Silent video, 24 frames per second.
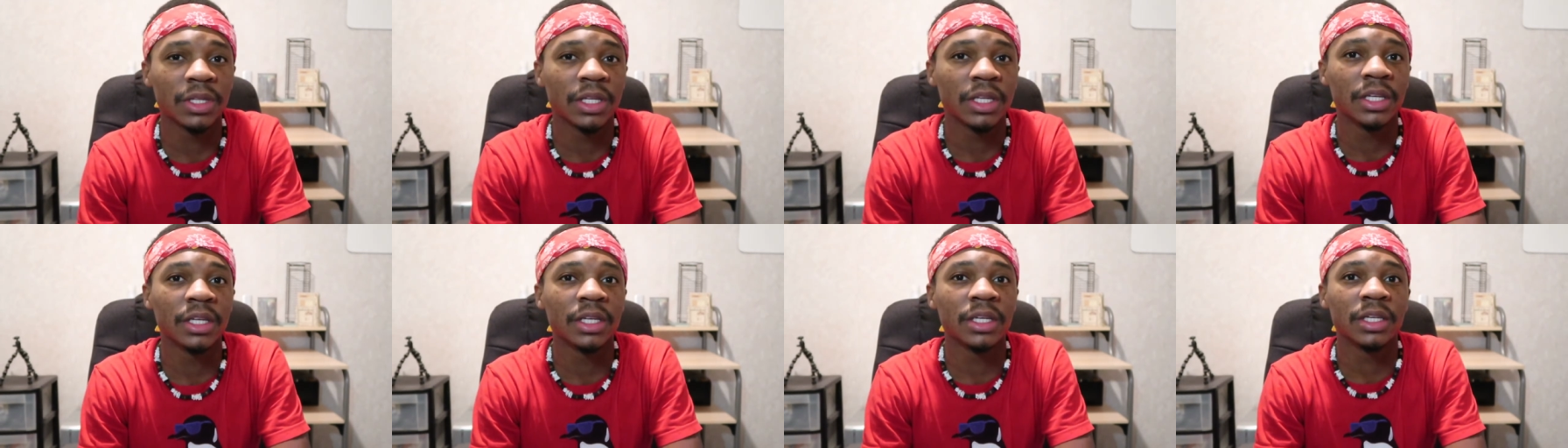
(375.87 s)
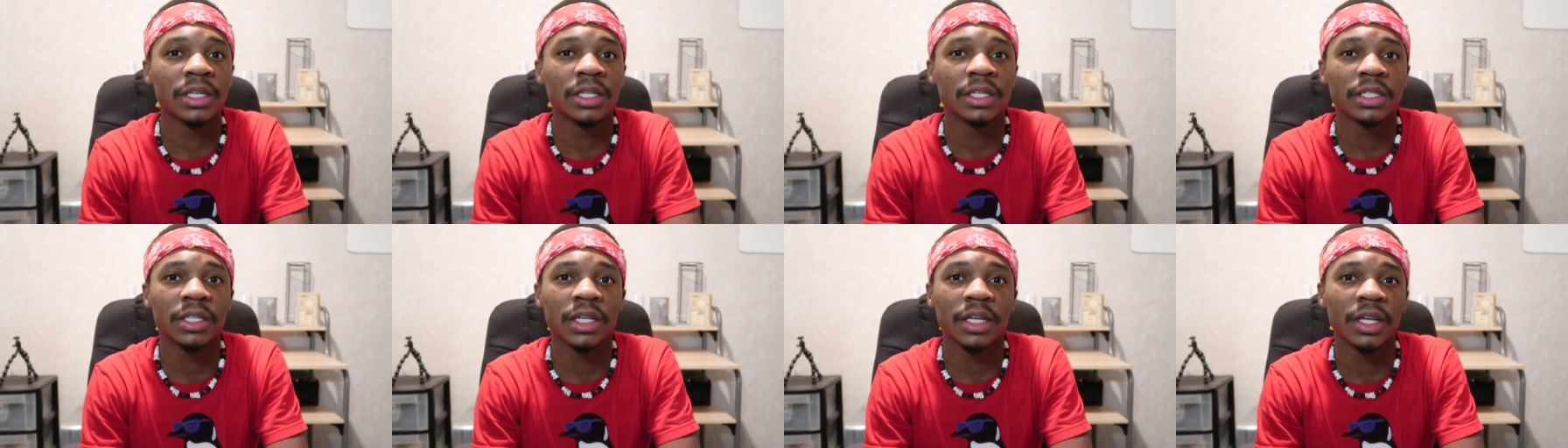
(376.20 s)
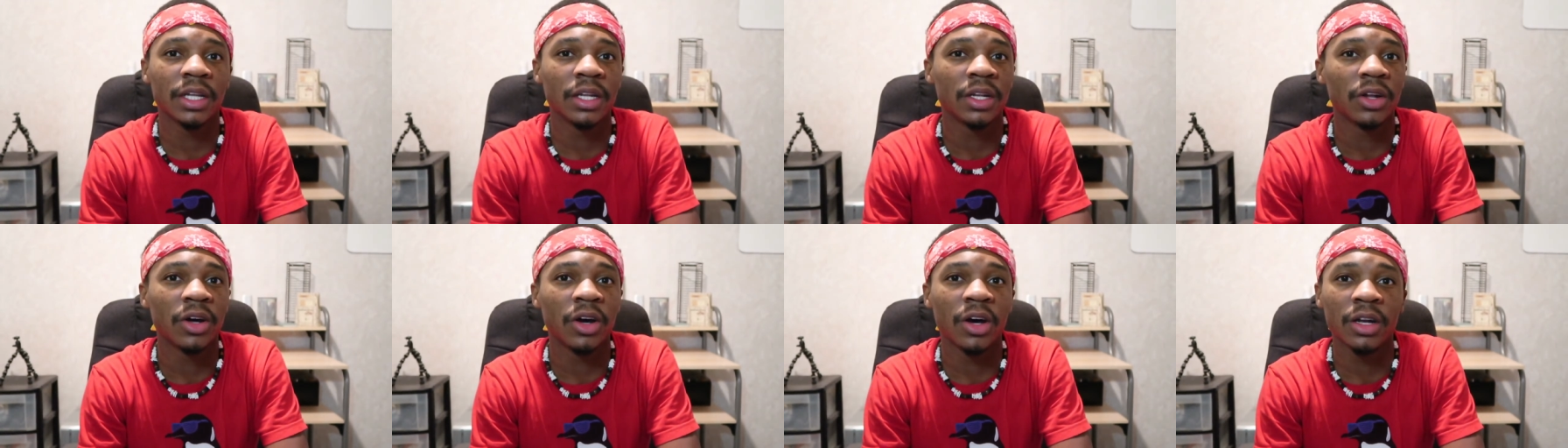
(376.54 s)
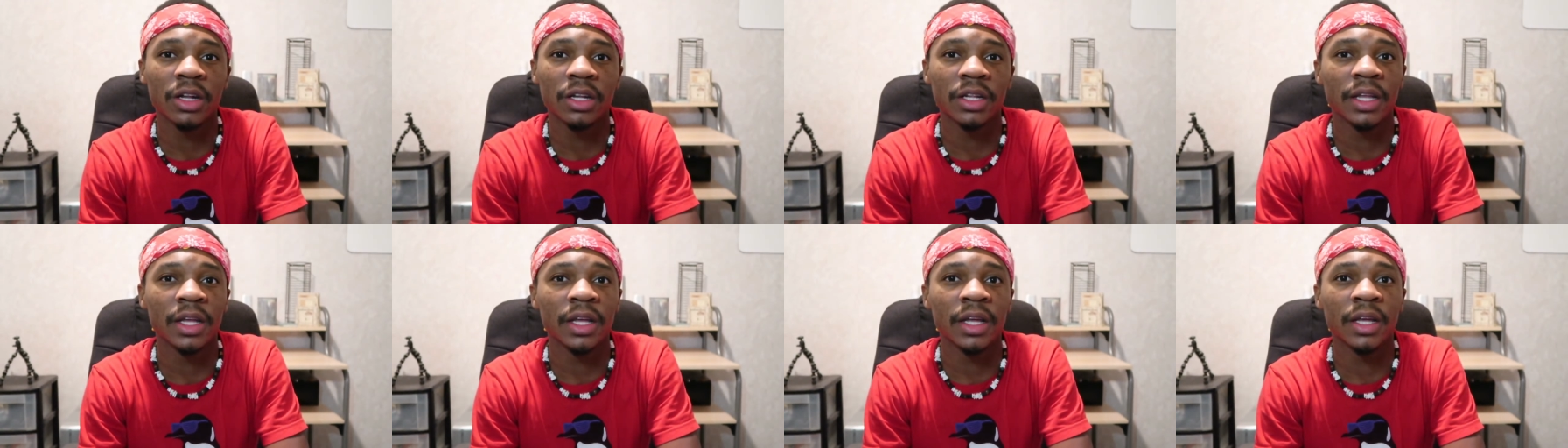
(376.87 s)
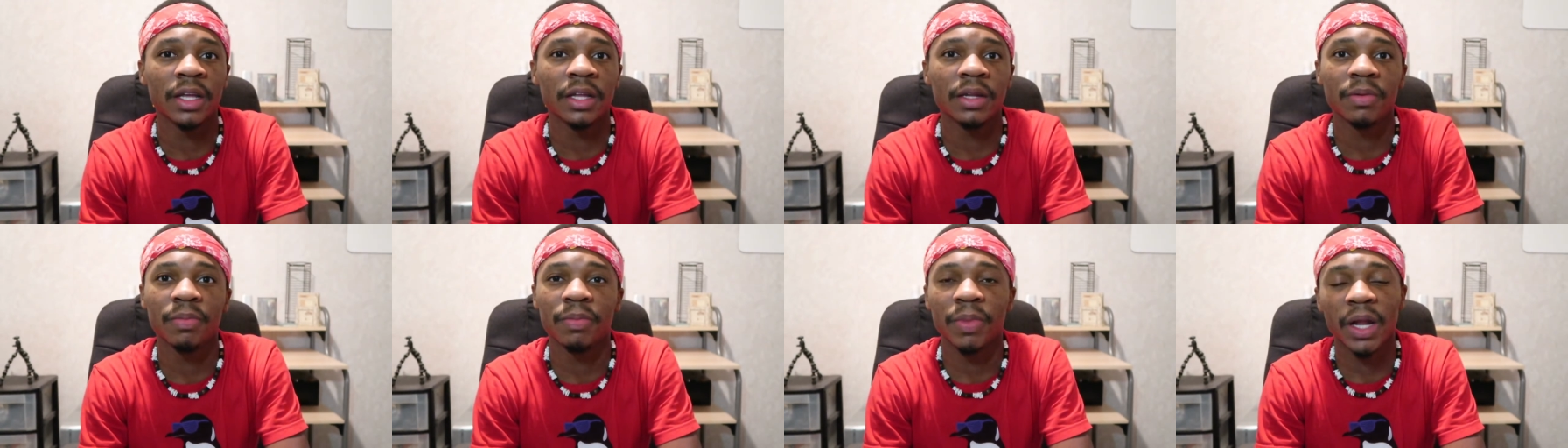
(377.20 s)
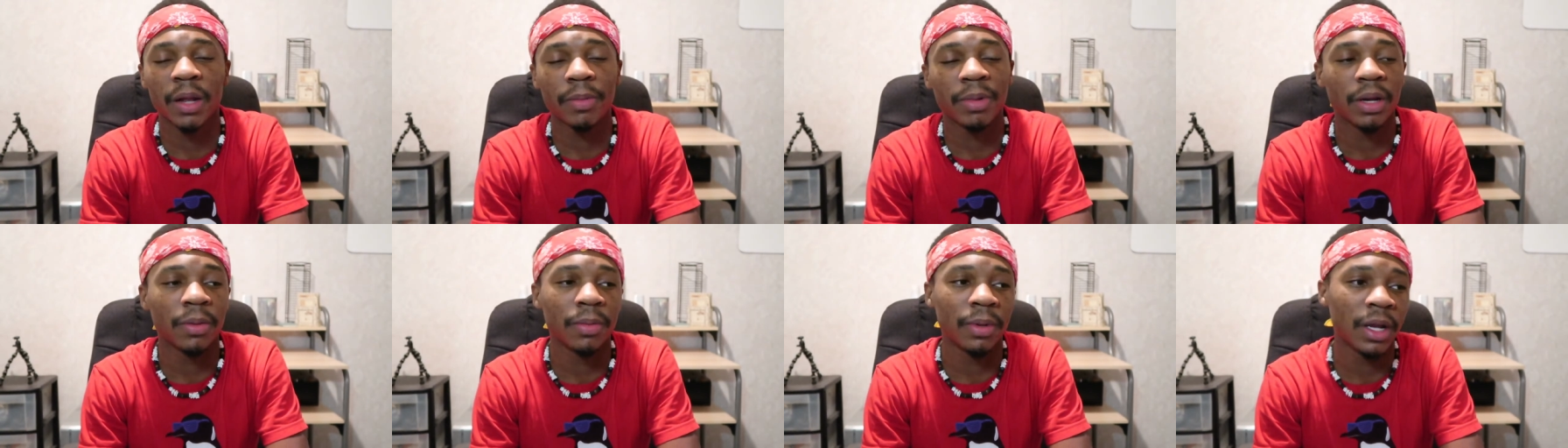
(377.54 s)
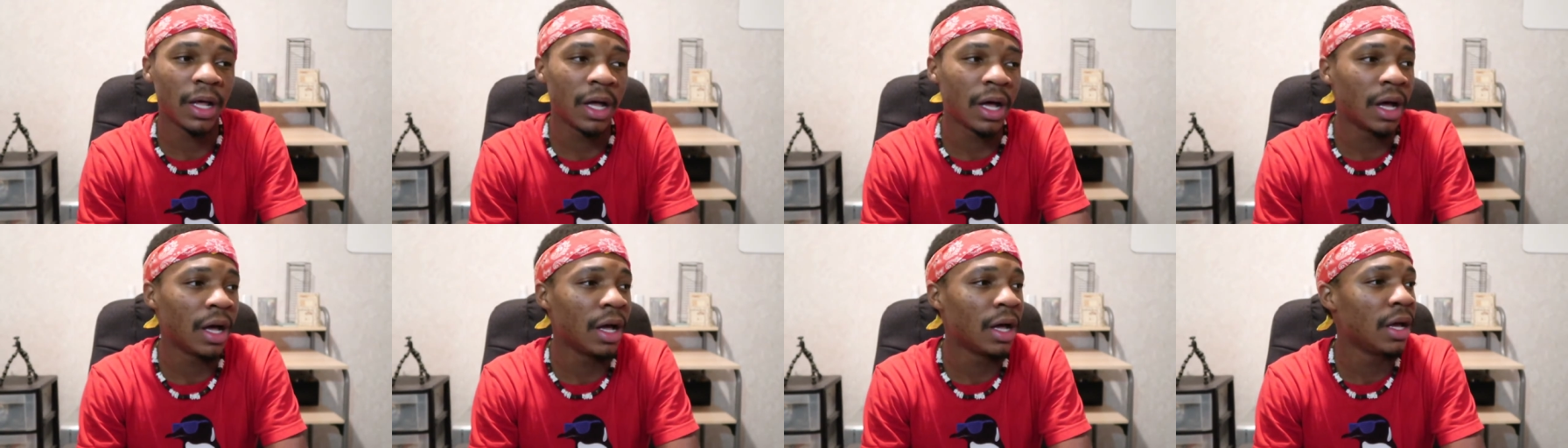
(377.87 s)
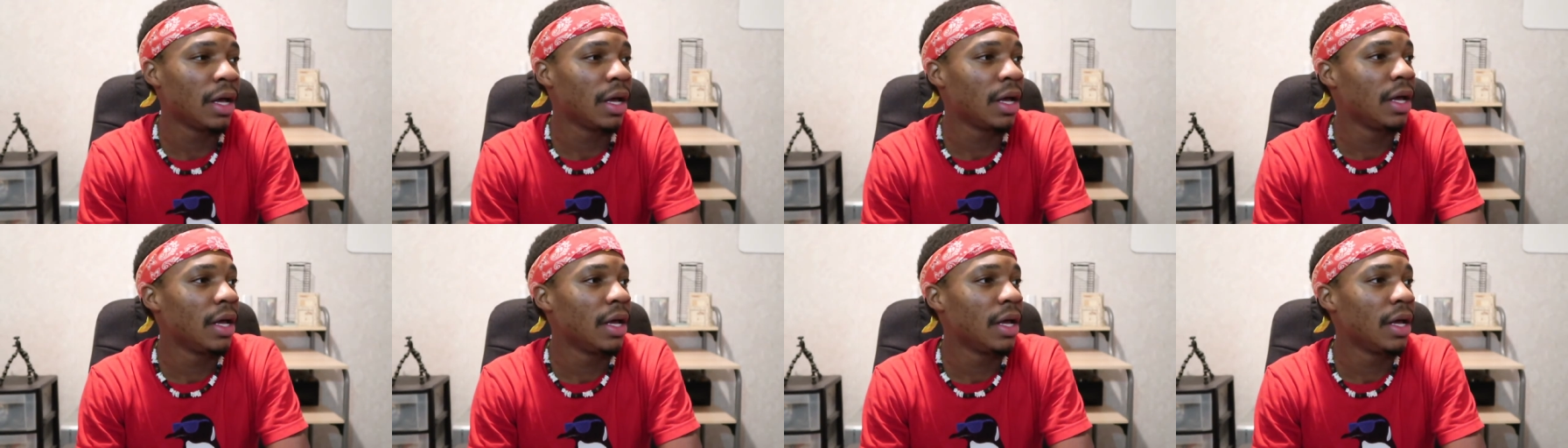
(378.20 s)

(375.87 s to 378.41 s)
things and all of that, blah, blah, blah.